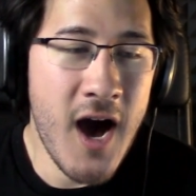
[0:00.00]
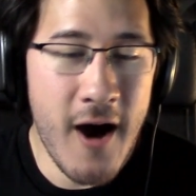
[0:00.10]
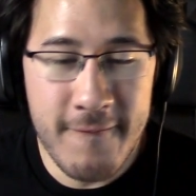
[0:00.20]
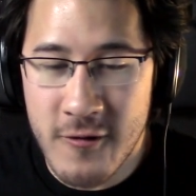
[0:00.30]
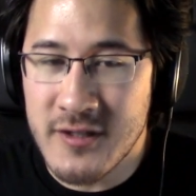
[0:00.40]

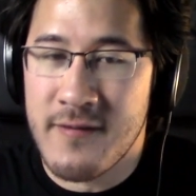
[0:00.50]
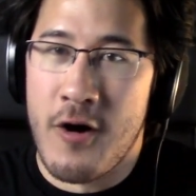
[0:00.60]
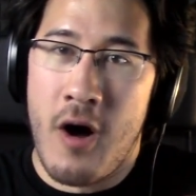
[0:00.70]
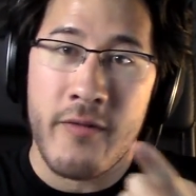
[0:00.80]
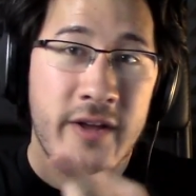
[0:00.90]
Uh, first of
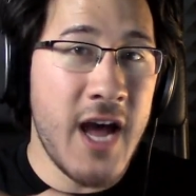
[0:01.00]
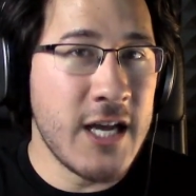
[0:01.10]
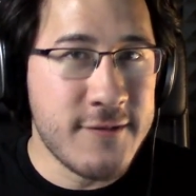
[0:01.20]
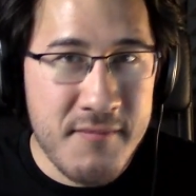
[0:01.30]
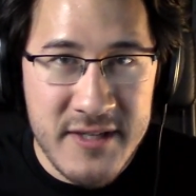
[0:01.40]
all, the
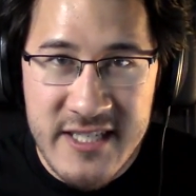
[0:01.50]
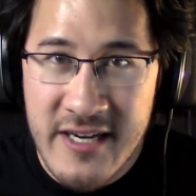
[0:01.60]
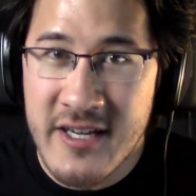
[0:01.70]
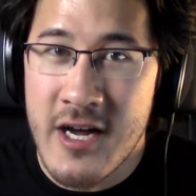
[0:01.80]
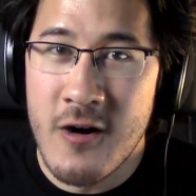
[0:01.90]
guys from
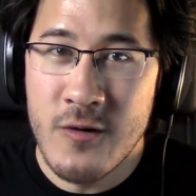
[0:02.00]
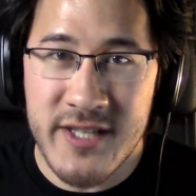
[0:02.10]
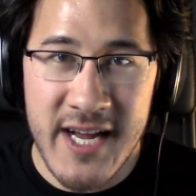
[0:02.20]
Syndigo,